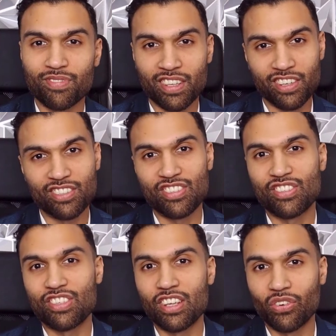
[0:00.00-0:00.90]
Here's the
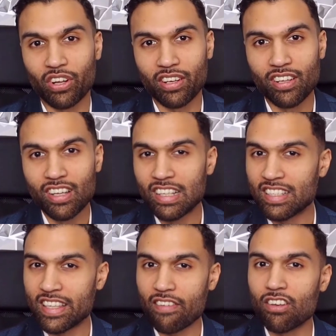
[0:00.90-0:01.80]
secret.
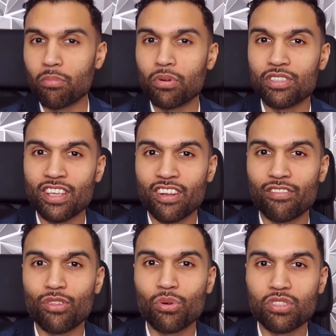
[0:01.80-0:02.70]
70%
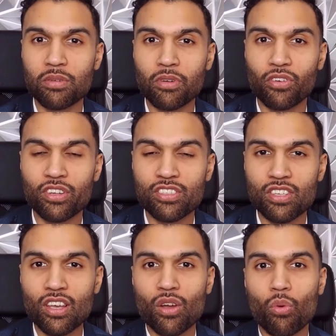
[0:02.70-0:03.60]
of those immigrants
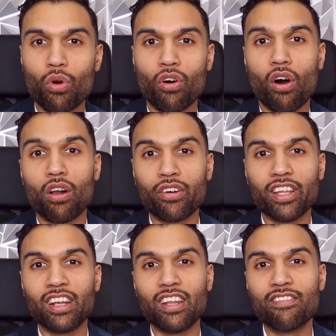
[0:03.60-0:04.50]
were
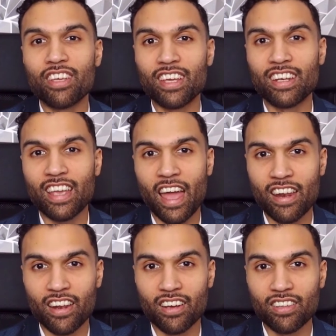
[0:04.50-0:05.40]
already living in
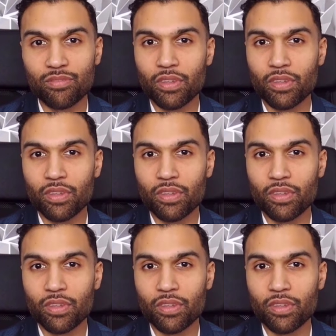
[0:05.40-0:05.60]
Canada.